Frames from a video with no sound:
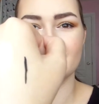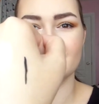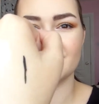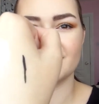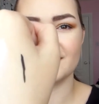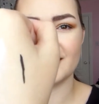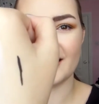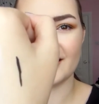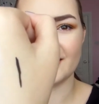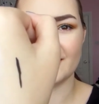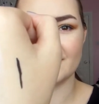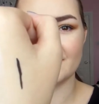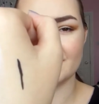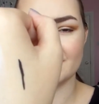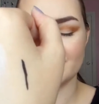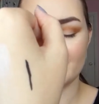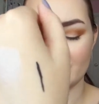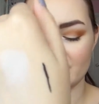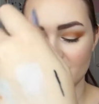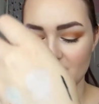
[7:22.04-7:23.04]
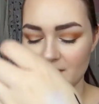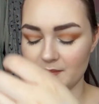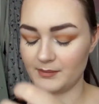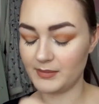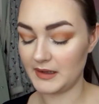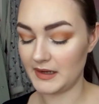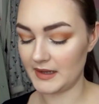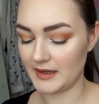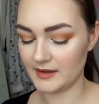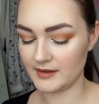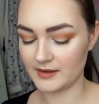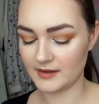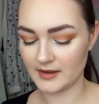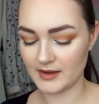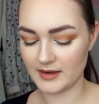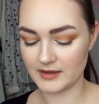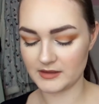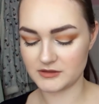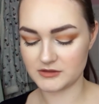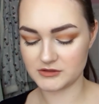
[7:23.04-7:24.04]
Yeah, it's very black
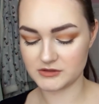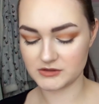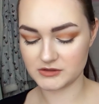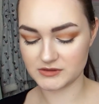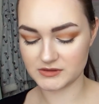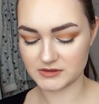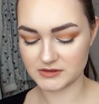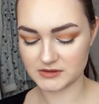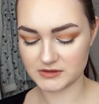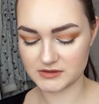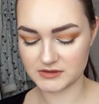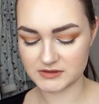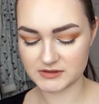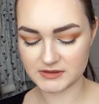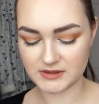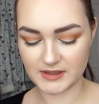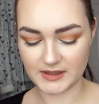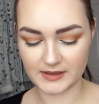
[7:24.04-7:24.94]
and it doesn't,